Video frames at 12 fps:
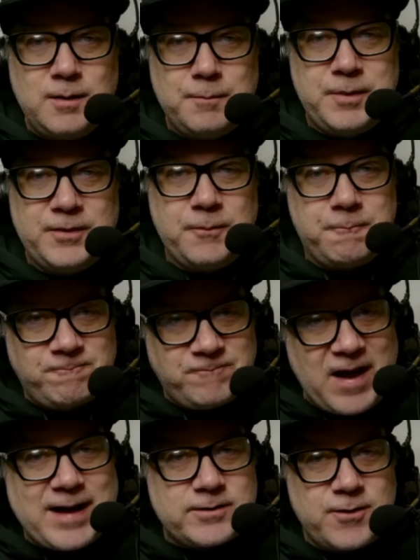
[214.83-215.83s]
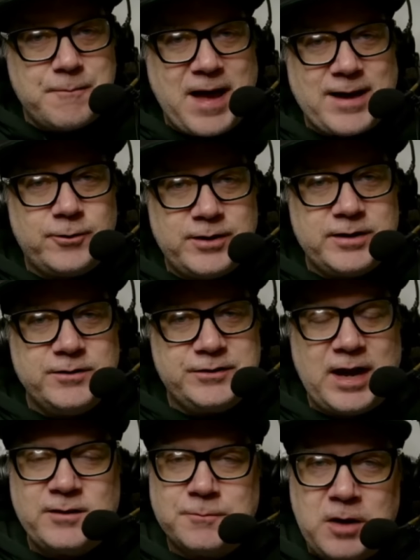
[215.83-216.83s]
But the fact of the matter is,
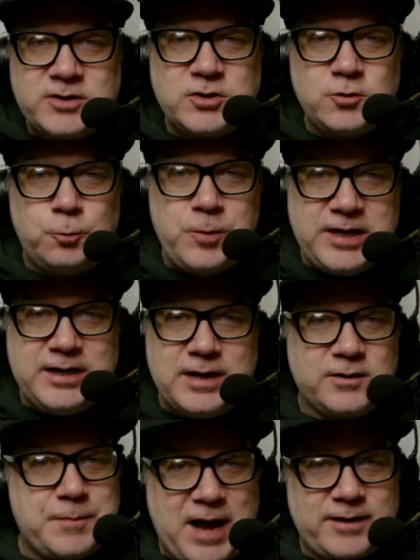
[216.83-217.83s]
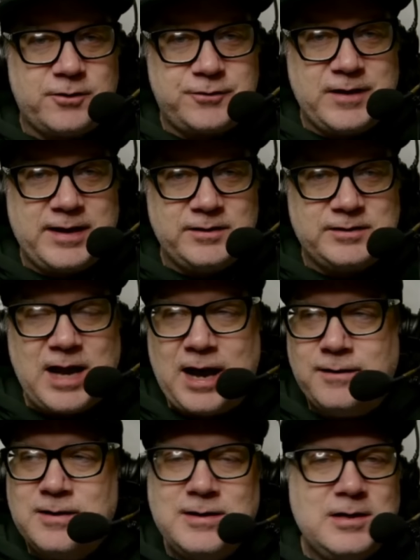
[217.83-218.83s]
as much as we as Packers fans got
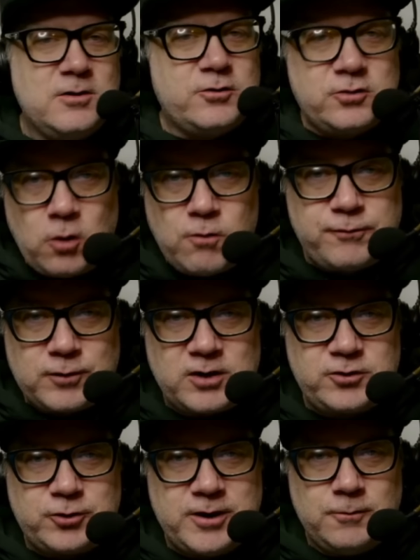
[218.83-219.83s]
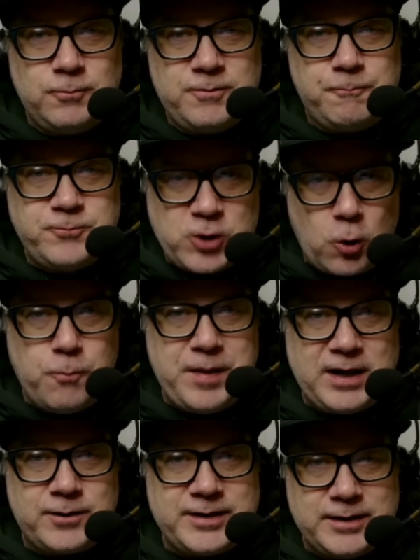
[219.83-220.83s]
so frustrated with Joe
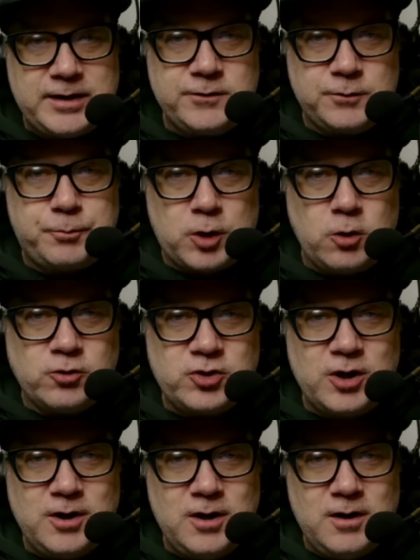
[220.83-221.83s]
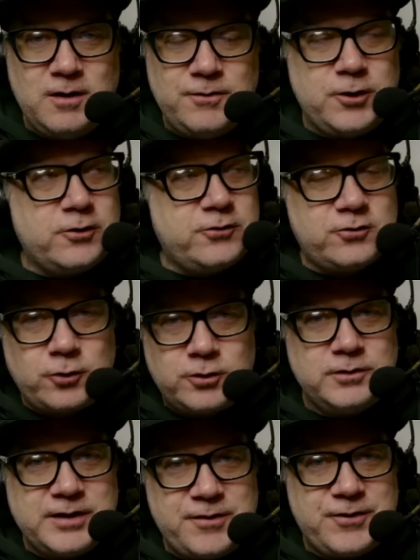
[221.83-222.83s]
Barry and his approach, there are
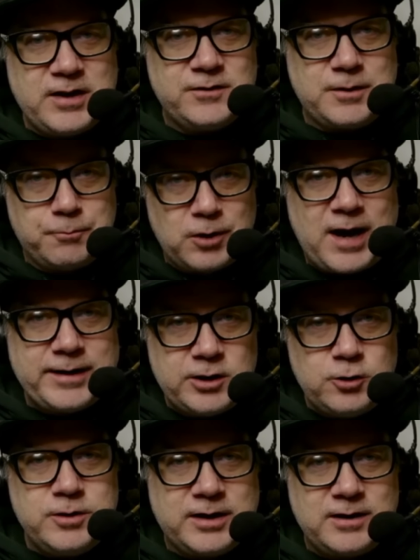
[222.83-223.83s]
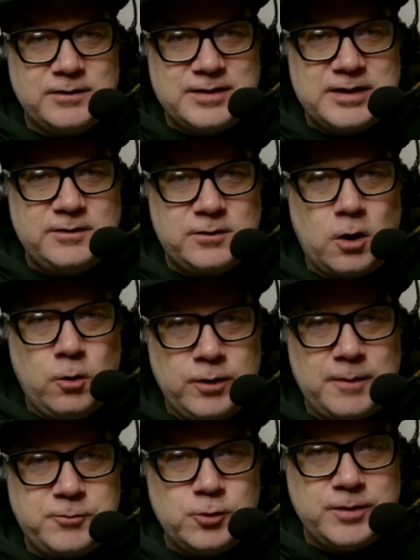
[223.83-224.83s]
certainly things that Brian Gutekunst needs to own
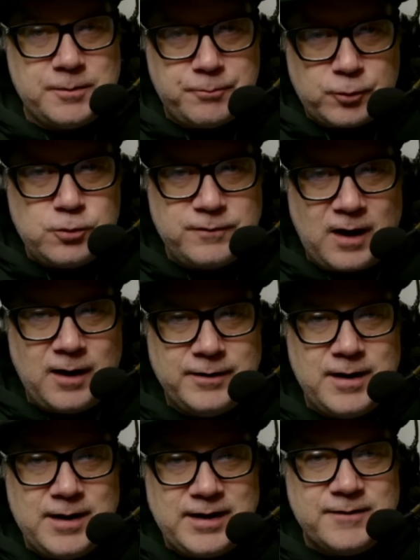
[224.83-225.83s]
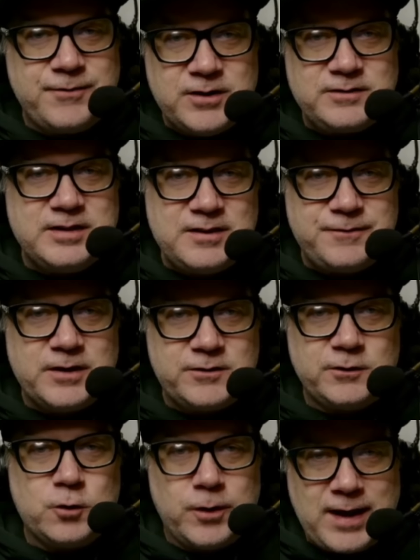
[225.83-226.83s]
up to and improve on if this defense
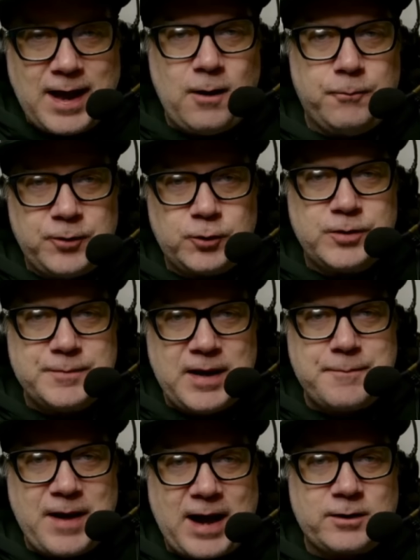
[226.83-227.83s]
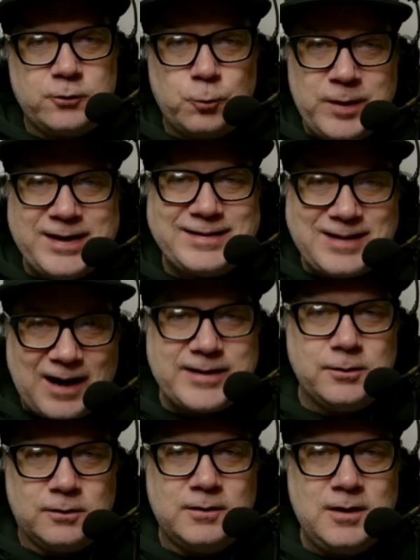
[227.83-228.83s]
is going to help the Green Bay Packers win a
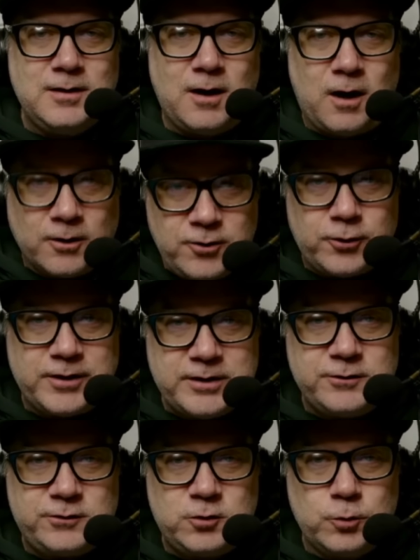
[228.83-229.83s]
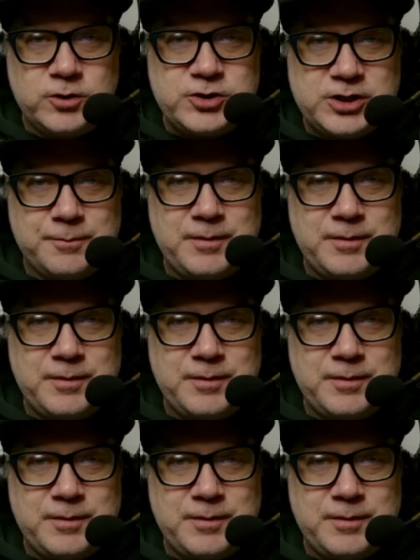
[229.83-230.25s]
title under his stewardship.